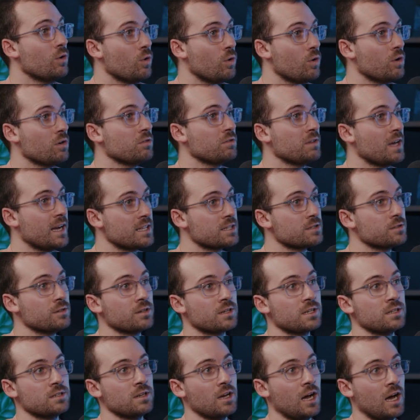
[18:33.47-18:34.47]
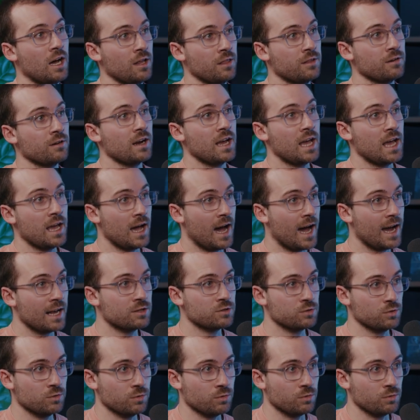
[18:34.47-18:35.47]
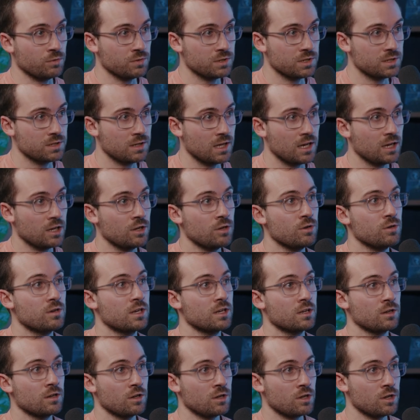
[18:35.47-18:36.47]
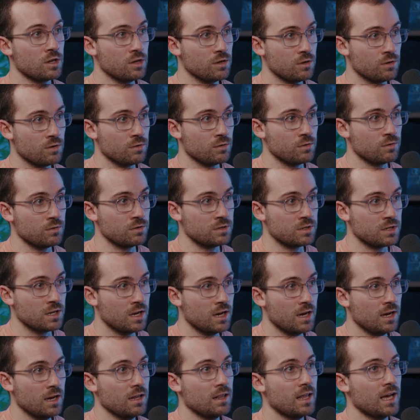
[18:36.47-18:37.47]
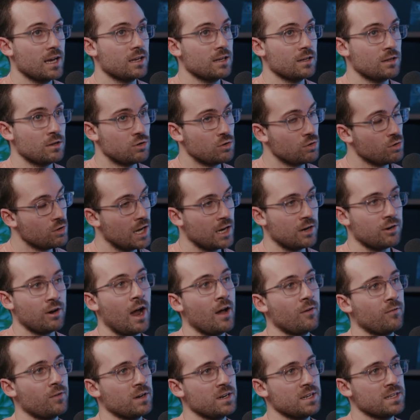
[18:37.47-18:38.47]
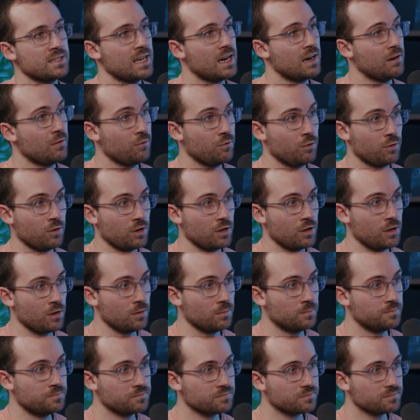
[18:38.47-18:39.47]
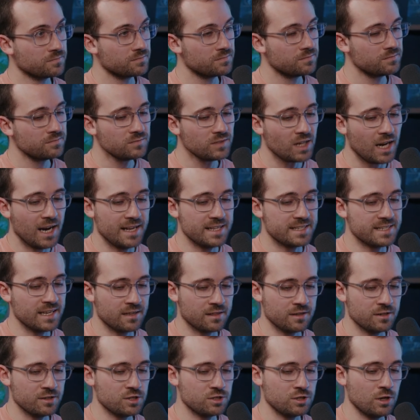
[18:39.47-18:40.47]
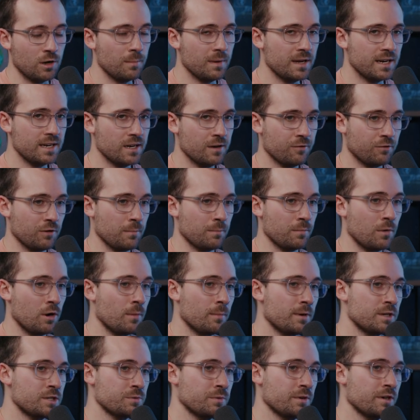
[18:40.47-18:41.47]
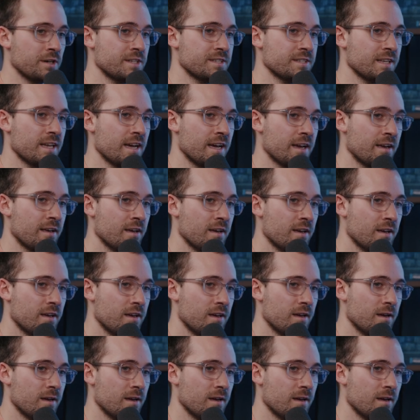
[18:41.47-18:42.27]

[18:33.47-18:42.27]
or let's look into other AI tools that you can use that can do that graphic design for you. And it's like, there's so many different moments where it's like,